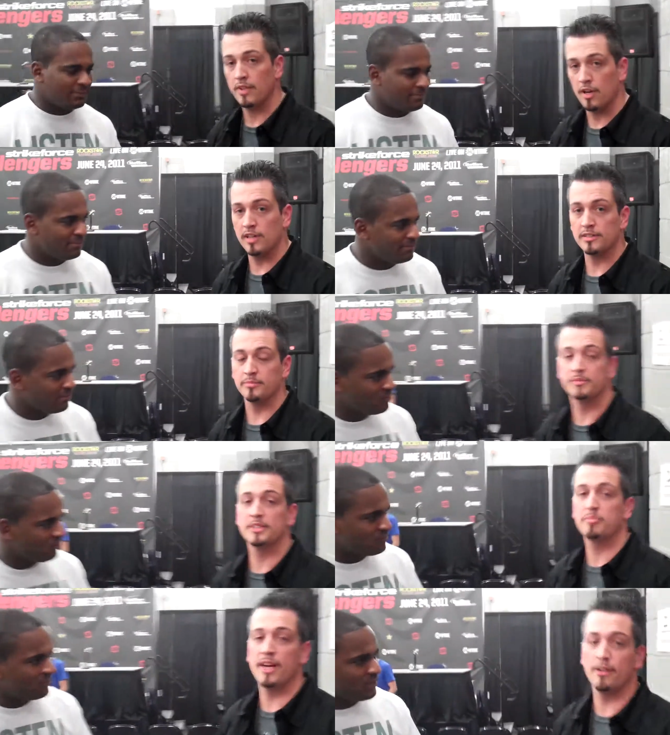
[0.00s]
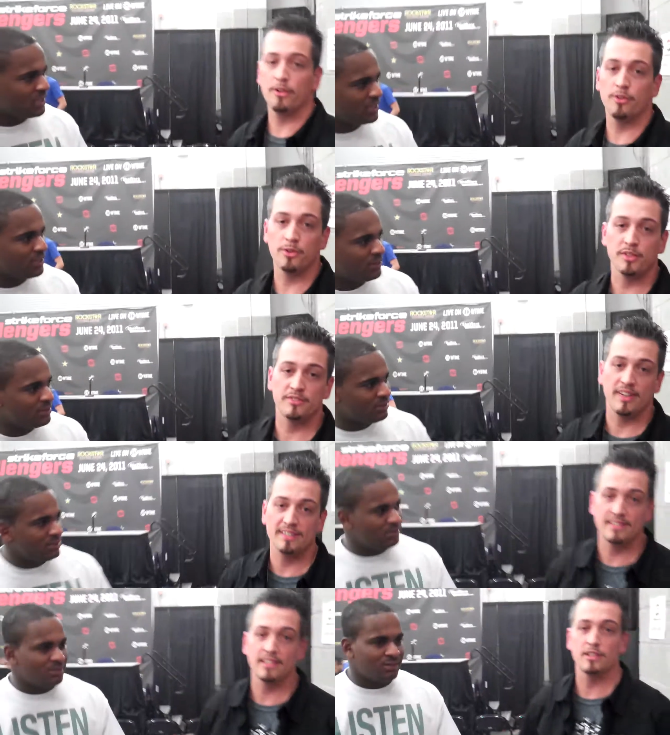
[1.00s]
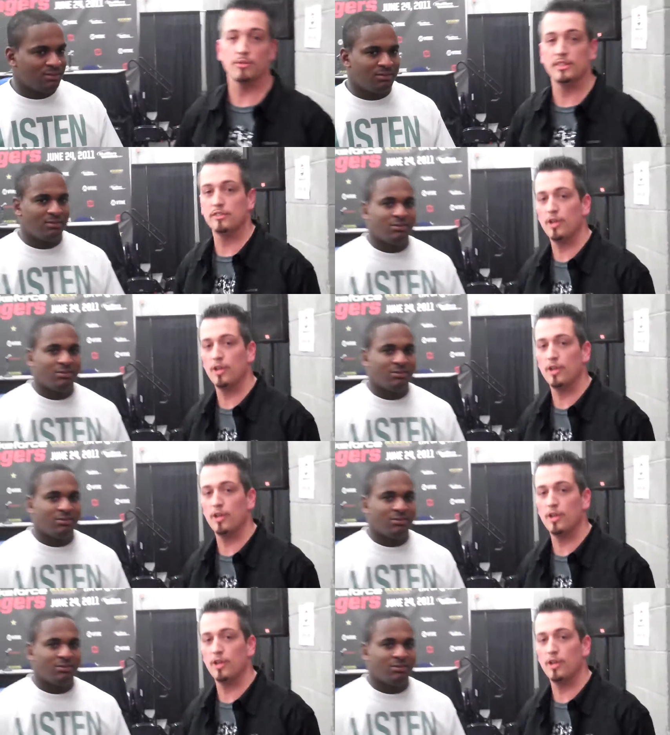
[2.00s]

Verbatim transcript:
Speaker 1: Awesome. Spaniard, Northwest Fight Team, Lorenz